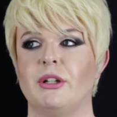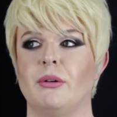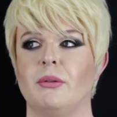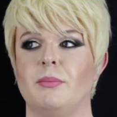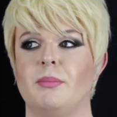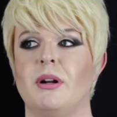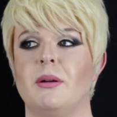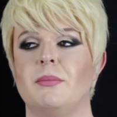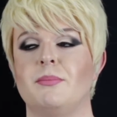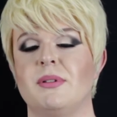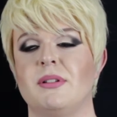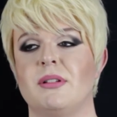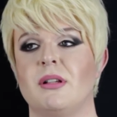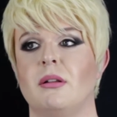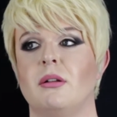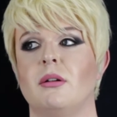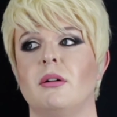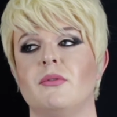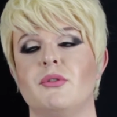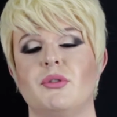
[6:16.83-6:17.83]
you know, perhaps
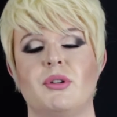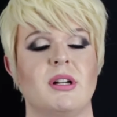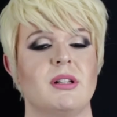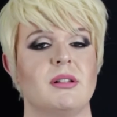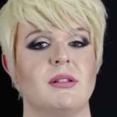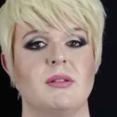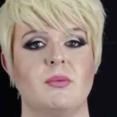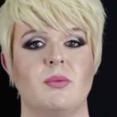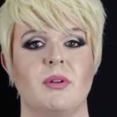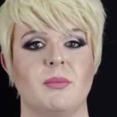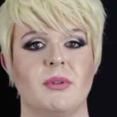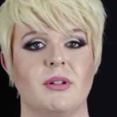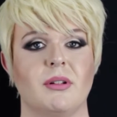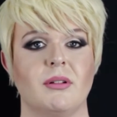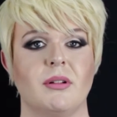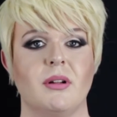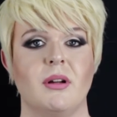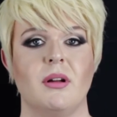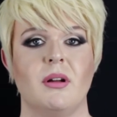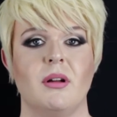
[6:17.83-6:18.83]
a lot of trans
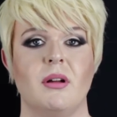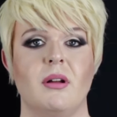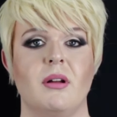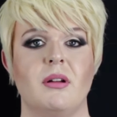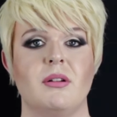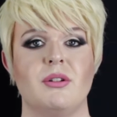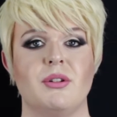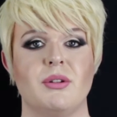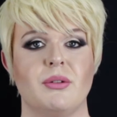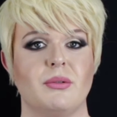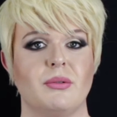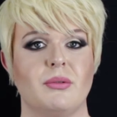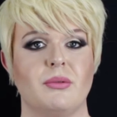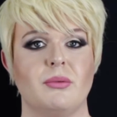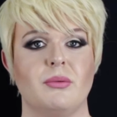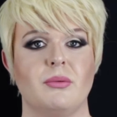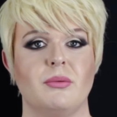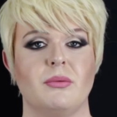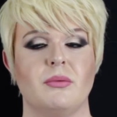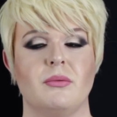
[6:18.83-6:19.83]
women
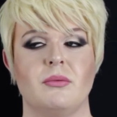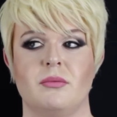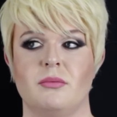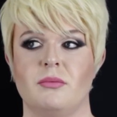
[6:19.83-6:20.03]
do